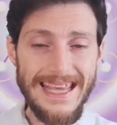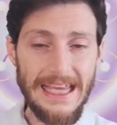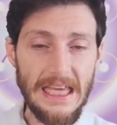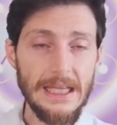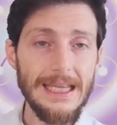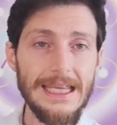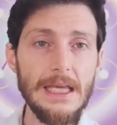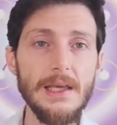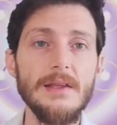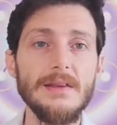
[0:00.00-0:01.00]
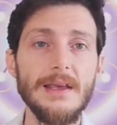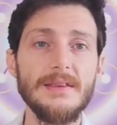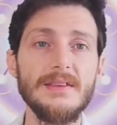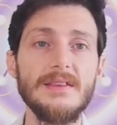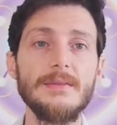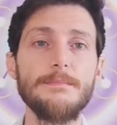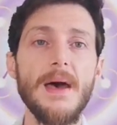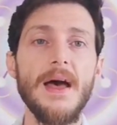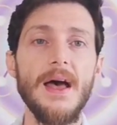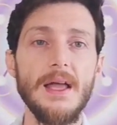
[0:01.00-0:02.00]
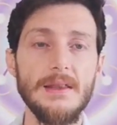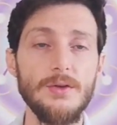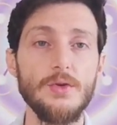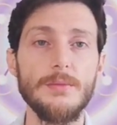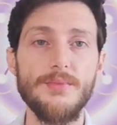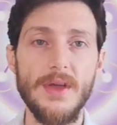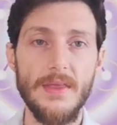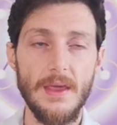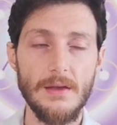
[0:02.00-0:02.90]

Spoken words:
in ease expand your breathing.